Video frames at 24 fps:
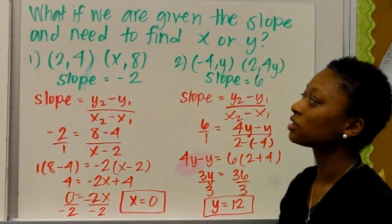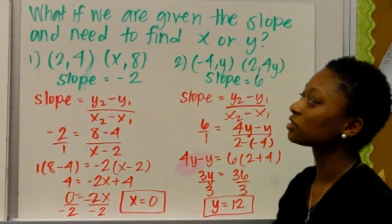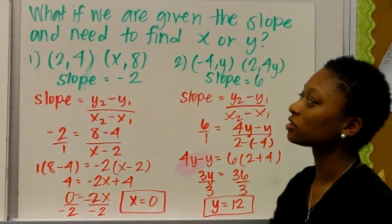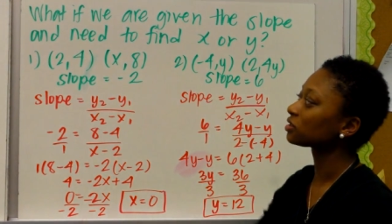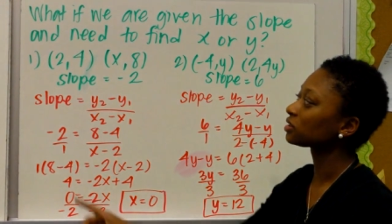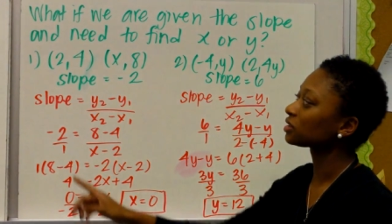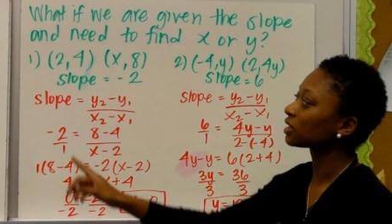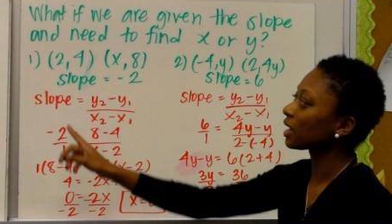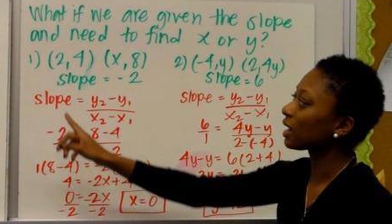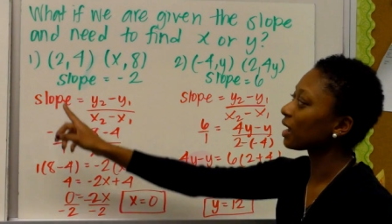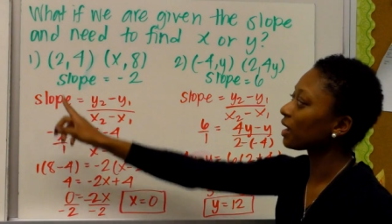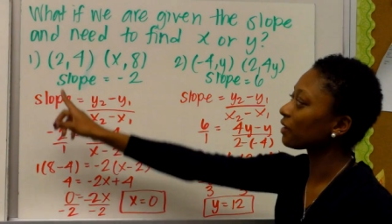
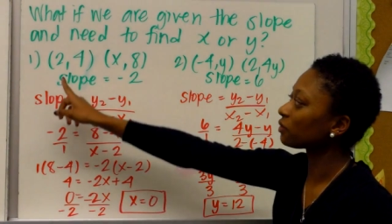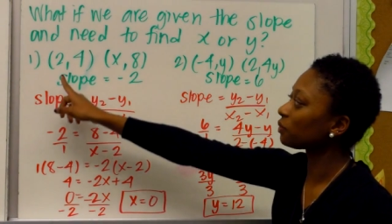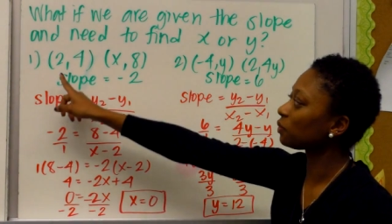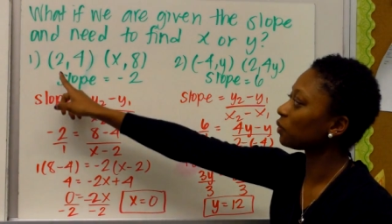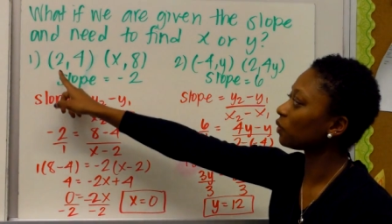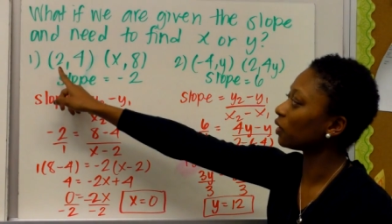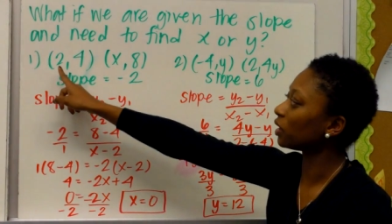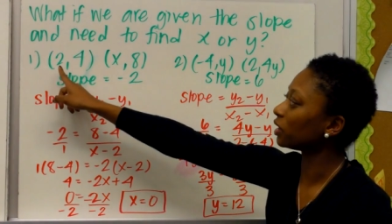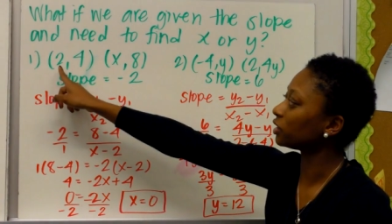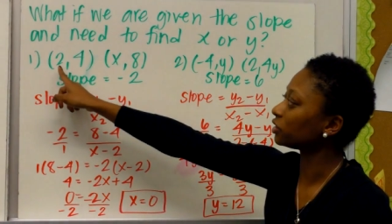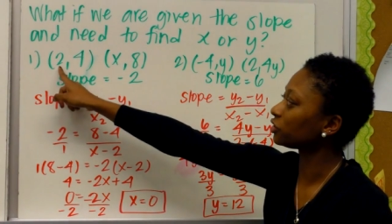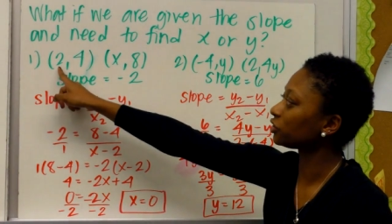So say I have the
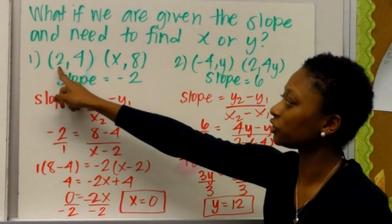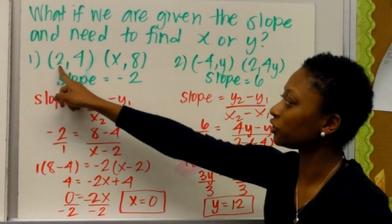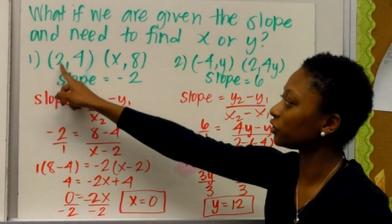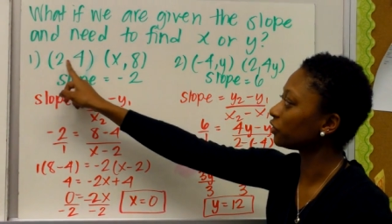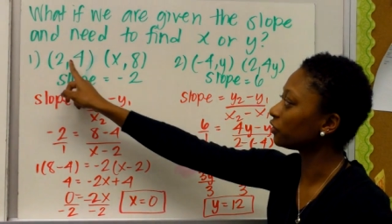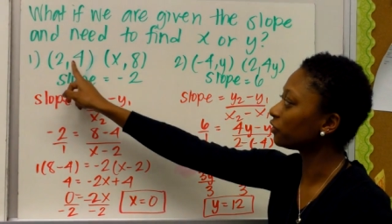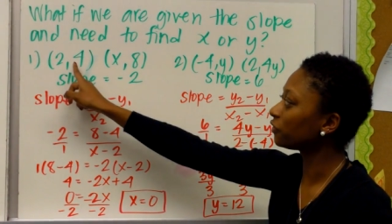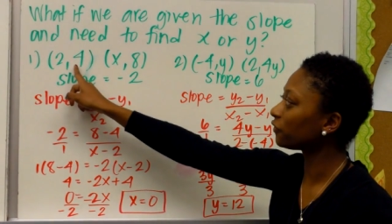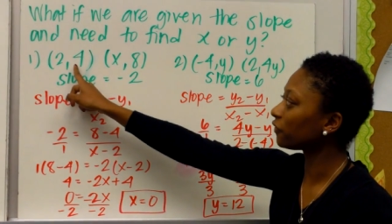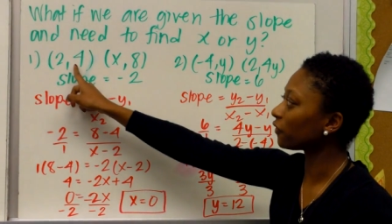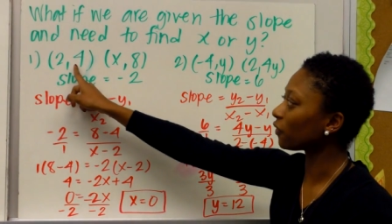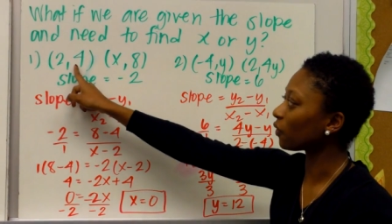point
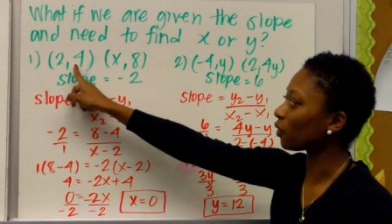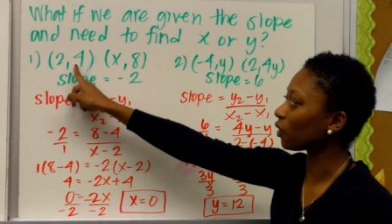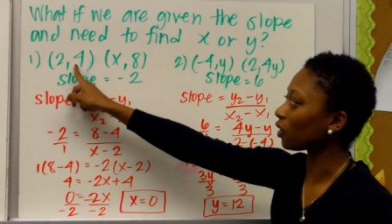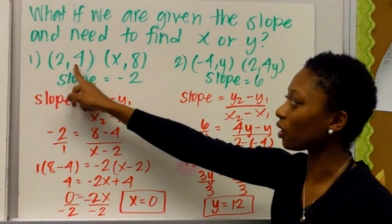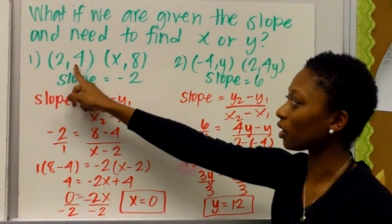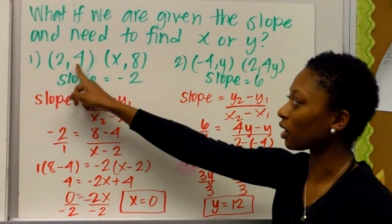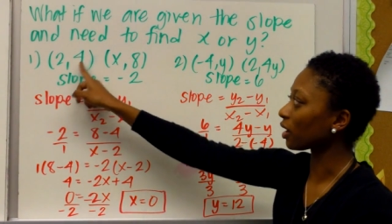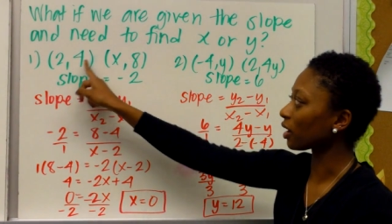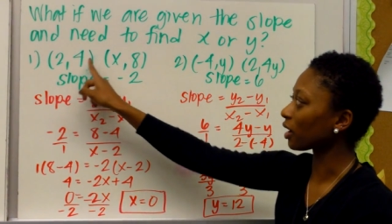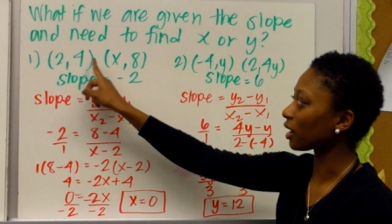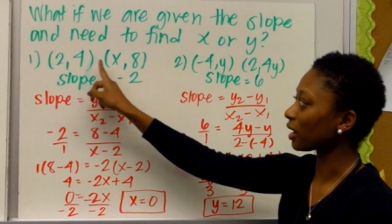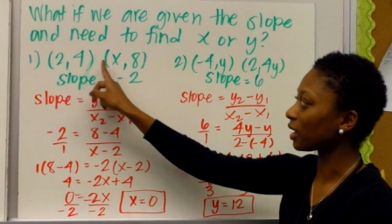2,
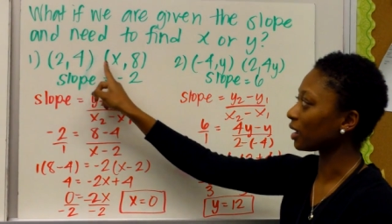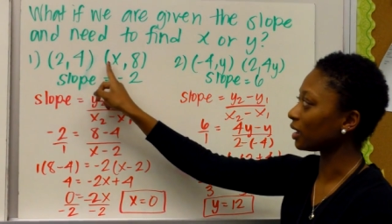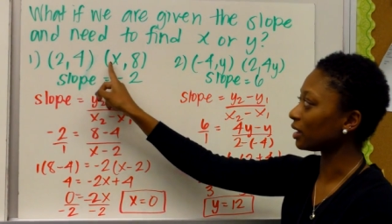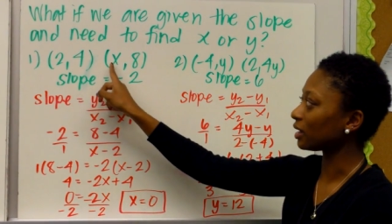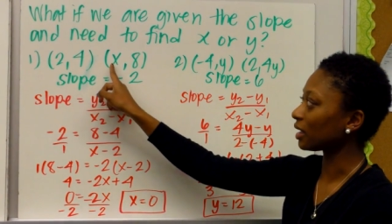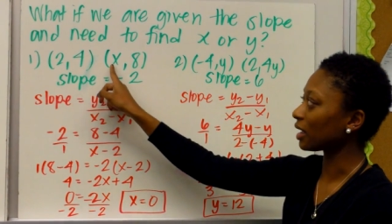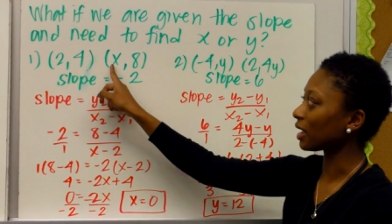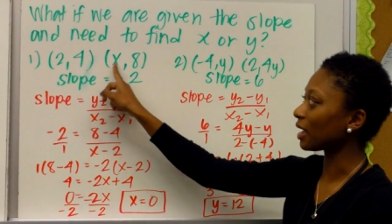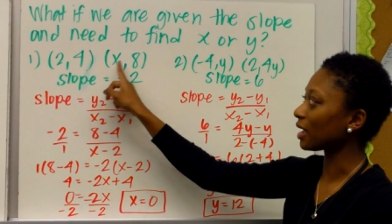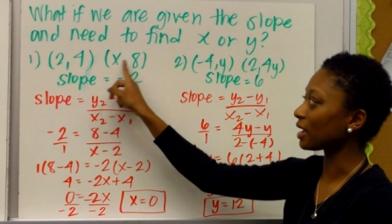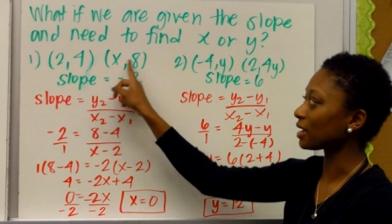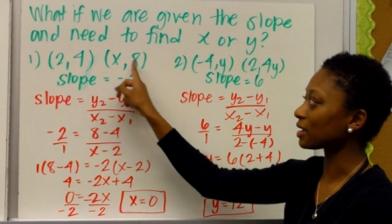4
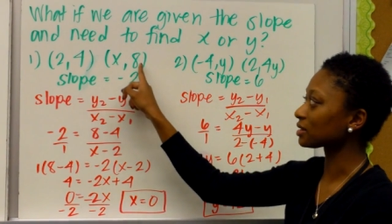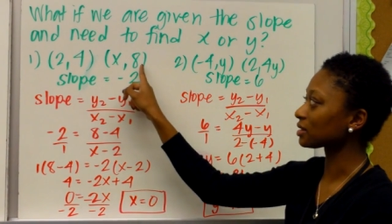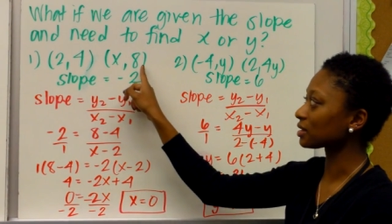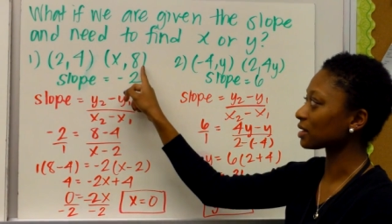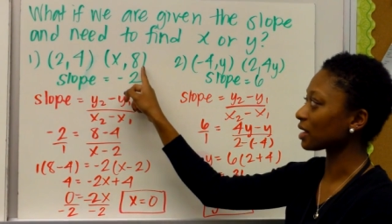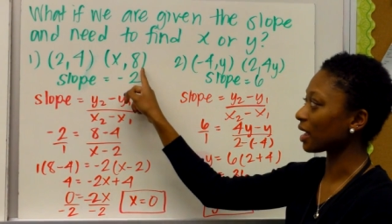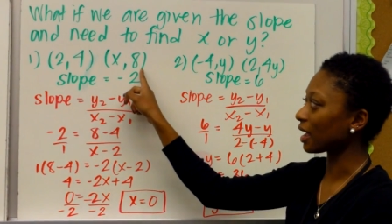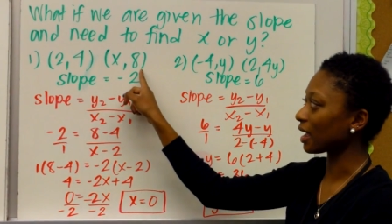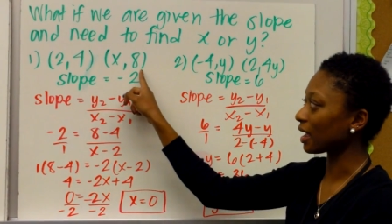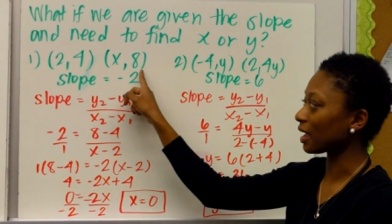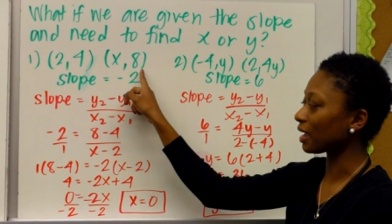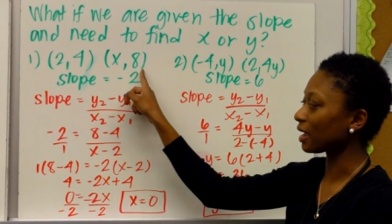and
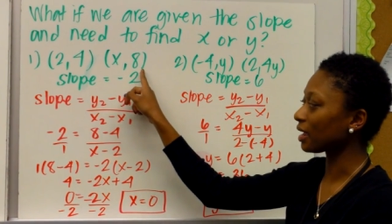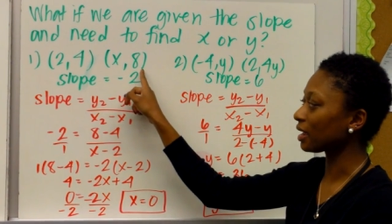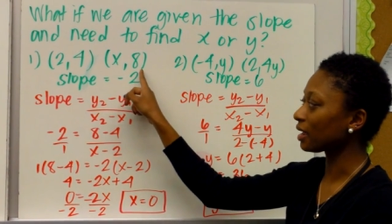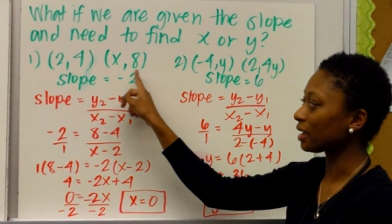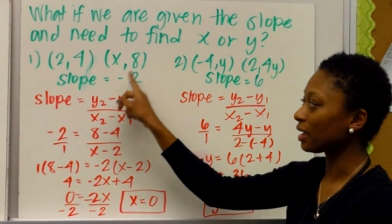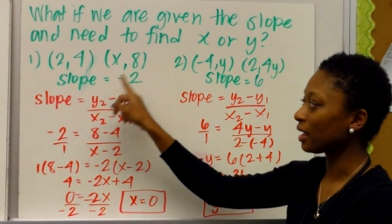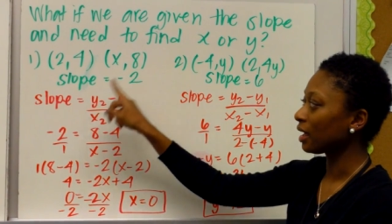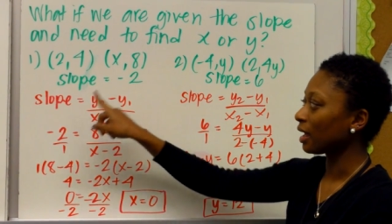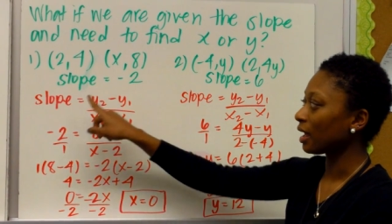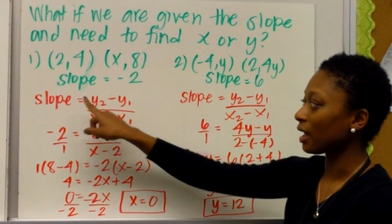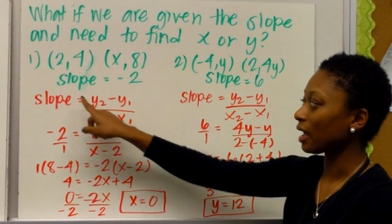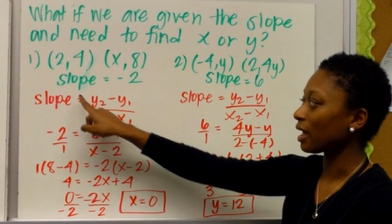x
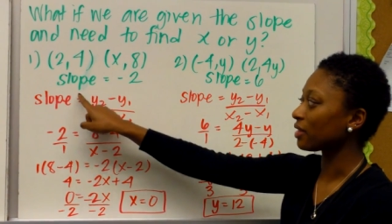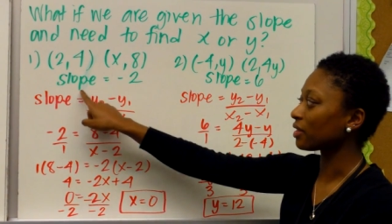8